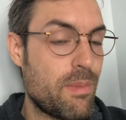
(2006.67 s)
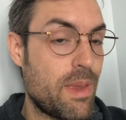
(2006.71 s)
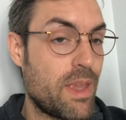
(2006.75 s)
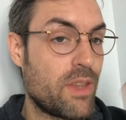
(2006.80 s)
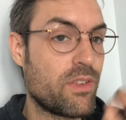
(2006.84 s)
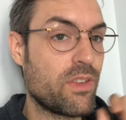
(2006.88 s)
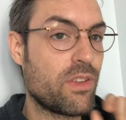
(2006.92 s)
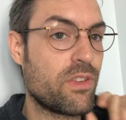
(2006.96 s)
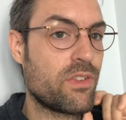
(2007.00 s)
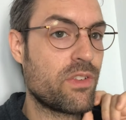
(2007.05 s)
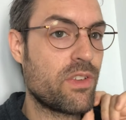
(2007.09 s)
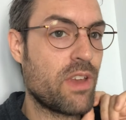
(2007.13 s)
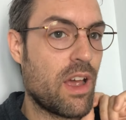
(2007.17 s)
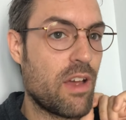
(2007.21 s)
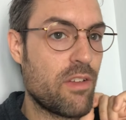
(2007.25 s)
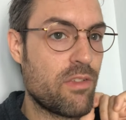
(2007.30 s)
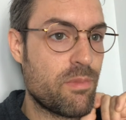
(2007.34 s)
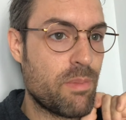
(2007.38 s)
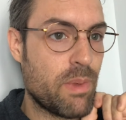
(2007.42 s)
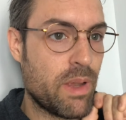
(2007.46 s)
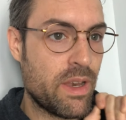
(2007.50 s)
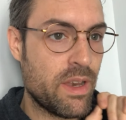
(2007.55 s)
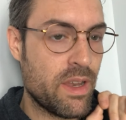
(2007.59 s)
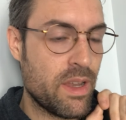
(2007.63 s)
amazing
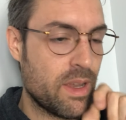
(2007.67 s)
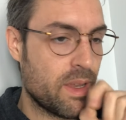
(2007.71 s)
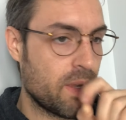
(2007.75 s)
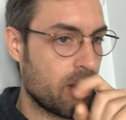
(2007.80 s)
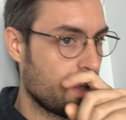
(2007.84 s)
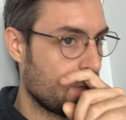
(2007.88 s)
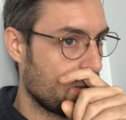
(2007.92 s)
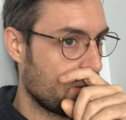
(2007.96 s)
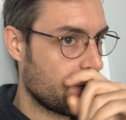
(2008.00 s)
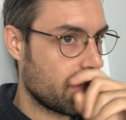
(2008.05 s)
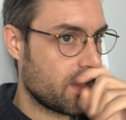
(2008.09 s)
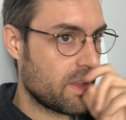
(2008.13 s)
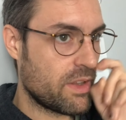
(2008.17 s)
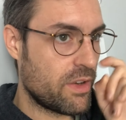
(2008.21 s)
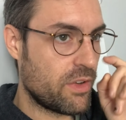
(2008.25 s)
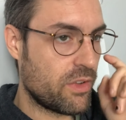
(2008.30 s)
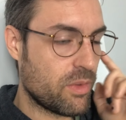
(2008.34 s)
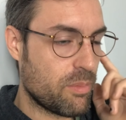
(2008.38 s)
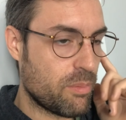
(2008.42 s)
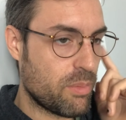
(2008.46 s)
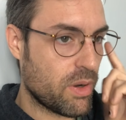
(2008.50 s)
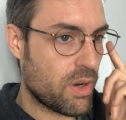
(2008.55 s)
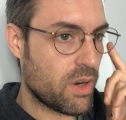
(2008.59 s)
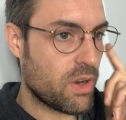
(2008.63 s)
stuff, but there's
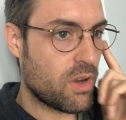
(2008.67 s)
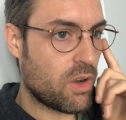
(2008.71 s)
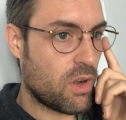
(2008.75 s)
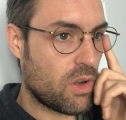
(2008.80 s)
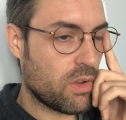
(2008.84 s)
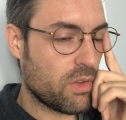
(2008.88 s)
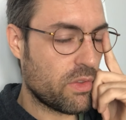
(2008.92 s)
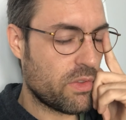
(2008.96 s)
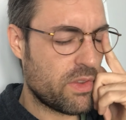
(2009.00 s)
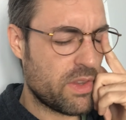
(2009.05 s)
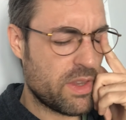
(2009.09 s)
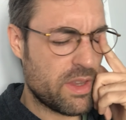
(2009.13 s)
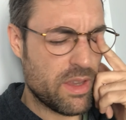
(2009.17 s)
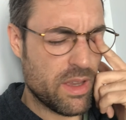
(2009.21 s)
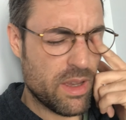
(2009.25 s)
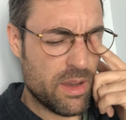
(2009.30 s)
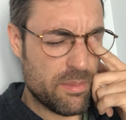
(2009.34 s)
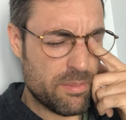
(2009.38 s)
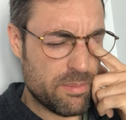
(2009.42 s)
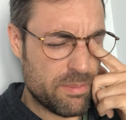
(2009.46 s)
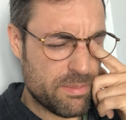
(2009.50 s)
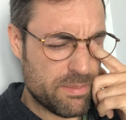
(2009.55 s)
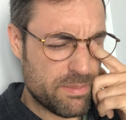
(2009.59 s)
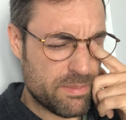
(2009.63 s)
a book called
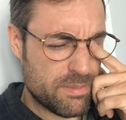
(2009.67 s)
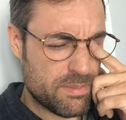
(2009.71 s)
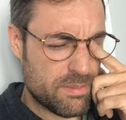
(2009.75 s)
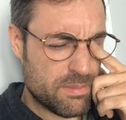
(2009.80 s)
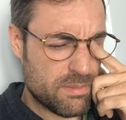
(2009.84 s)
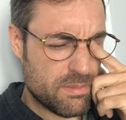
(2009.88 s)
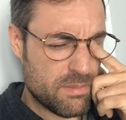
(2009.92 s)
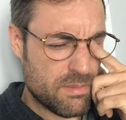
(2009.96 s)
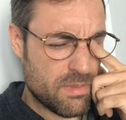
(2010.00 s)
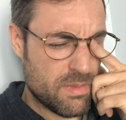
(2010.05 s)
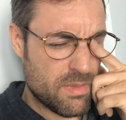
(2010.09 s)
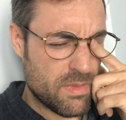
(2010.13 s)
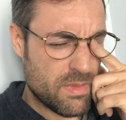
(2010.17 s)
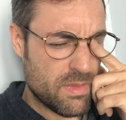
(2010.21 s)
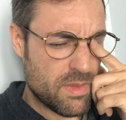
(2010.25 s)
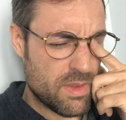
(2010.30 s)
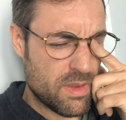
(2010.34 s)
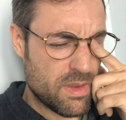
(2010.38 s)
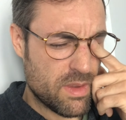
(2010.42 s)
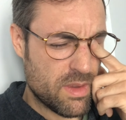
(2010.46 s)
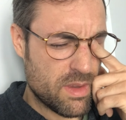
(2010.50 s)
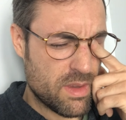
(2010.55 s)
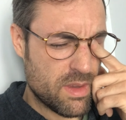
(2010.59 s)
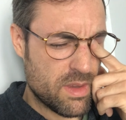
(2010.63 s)

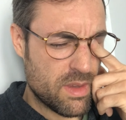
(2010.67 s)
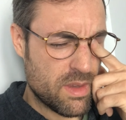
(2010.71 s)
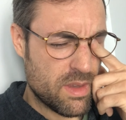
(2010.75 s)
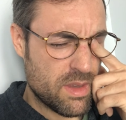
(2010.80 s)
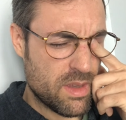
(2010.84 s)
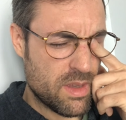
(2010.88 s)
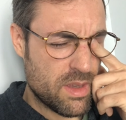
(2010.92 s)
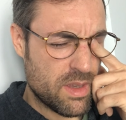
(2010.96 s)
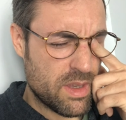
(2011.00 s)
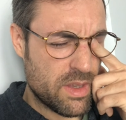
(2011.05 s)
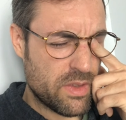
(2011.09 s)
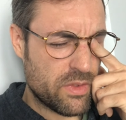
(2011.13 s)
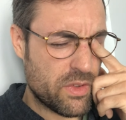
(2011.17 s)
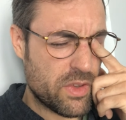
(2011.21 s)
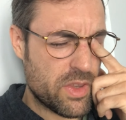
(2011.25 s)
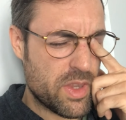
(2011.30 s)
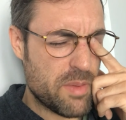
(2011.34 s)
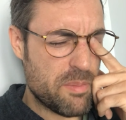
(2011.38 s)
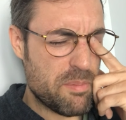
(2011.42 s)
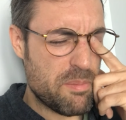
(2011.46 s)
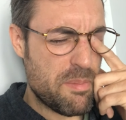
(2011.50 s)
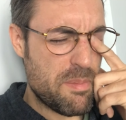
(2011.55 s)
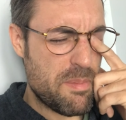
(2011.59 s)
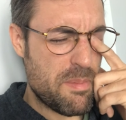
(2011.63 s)
is it
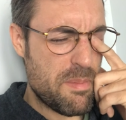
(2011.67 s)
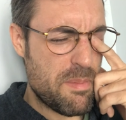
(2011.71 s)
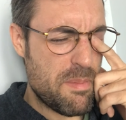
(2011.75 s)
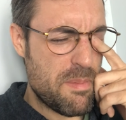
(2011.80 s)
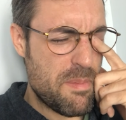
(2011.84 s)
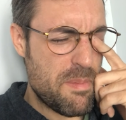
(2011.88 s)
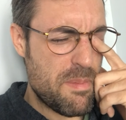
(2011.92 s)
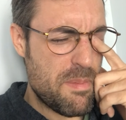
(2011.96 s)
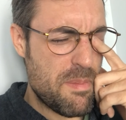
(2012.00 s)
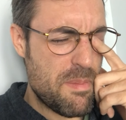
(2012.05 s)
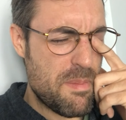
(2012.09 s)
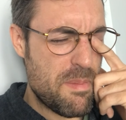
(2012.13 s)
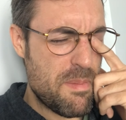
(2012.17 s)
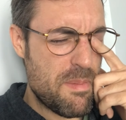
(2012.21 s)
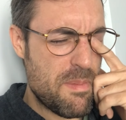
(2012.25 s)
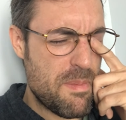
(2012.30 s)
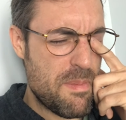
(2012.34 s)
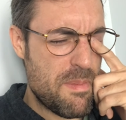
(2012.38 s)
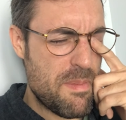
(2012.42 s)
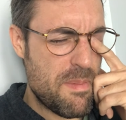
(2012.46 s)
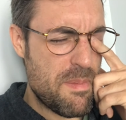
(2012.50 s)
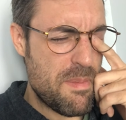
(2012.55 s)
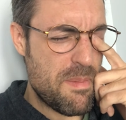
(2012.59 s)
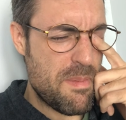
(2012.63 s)
The
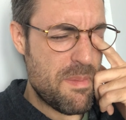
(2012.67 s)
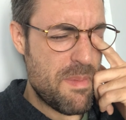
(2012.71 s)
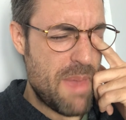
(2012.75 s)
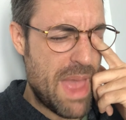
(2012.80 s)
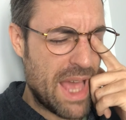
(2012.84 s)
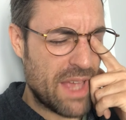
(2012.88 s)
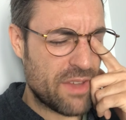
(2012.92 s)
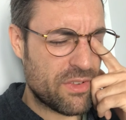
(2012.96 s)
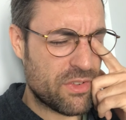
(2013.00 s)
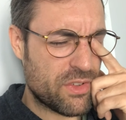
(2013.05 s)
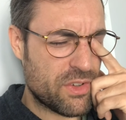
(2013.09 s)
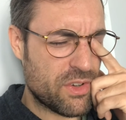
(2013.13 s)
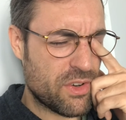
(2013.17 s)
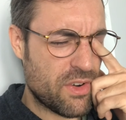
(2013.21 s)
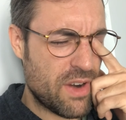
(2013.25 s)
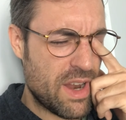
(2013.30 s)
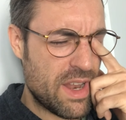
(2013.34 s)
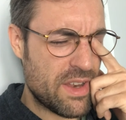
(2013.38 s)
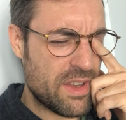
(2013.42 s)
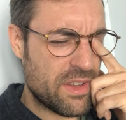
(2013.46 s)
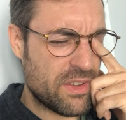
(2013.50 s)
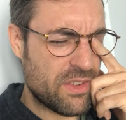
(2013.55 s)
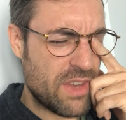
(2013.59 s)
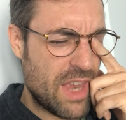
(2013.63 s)
Master
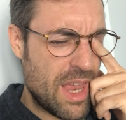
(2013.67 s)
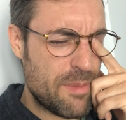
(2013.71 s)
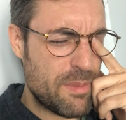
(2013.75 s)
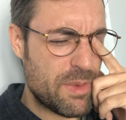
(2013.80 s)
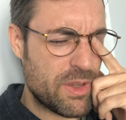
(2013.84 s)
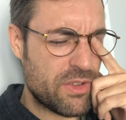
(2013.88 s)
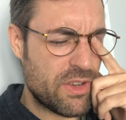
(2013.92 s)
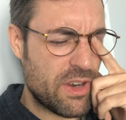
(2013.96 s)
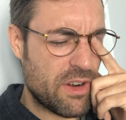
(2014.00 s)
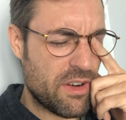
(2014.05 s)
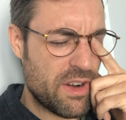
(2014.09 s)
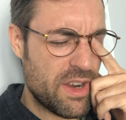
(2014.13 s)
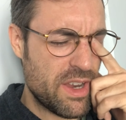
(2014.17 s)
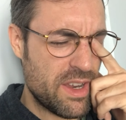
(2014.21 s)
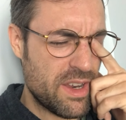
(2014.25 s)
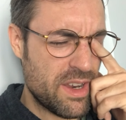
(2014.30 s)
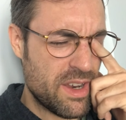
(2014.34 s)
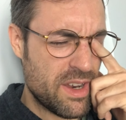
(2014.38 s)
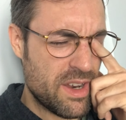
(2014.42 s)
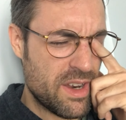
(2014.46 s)
and His Emissary?